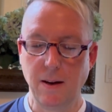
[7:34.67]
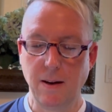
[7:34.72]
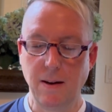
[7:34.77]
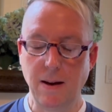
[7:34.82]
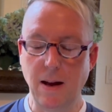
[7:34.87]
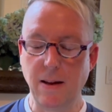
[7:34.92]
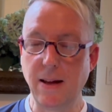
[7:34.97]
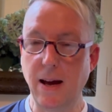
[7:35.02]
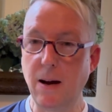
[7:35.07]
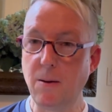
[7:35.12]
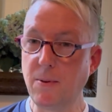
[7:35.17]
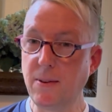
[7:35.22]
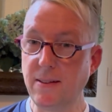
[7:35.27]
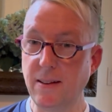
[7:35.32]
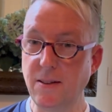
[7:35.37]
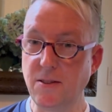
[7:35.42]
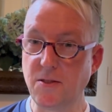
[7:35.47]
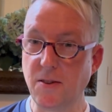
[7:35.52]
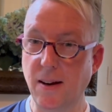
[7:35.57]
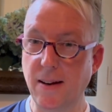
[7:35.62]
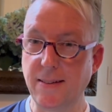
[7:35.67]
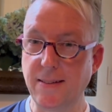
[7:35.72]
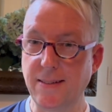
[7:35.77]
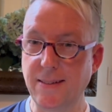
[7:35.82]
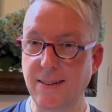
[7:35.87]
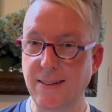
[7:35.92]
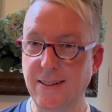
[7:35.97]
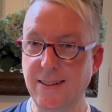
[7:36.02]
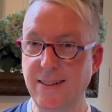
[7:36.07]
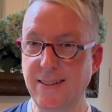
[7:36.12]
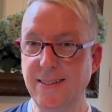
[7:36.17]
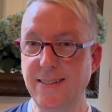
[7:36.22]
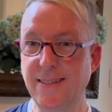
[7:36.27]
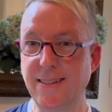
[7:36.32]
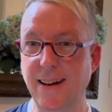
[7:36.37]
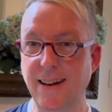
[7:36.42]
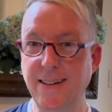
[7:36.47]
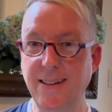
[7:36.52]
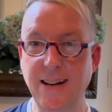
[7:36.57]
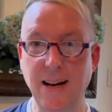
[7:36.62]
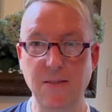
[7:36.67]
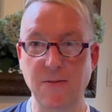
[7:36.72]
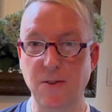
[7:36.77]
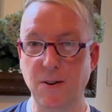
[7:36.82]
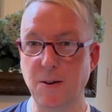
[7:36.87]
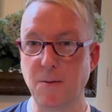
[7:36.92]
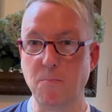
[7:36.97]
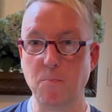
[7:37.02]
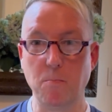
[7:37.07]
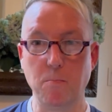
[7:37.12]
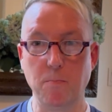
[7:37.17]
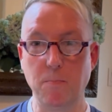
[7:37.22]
Now that was interesting, because I never